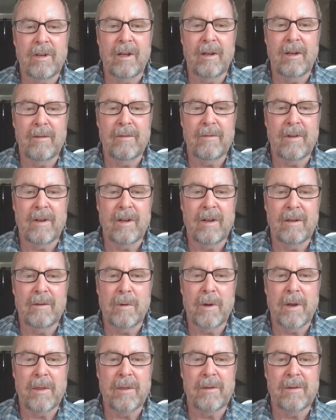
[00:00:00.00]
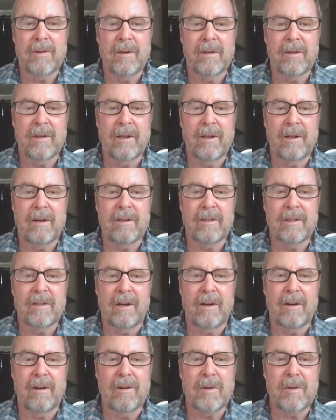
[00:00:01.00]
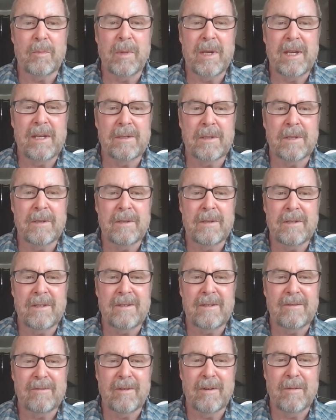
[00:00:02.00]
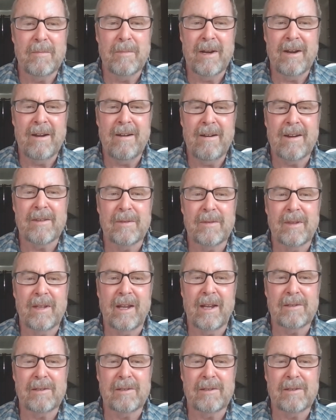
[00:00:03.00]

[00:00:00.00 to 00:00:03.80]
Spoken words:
of one of the art pieces from there? I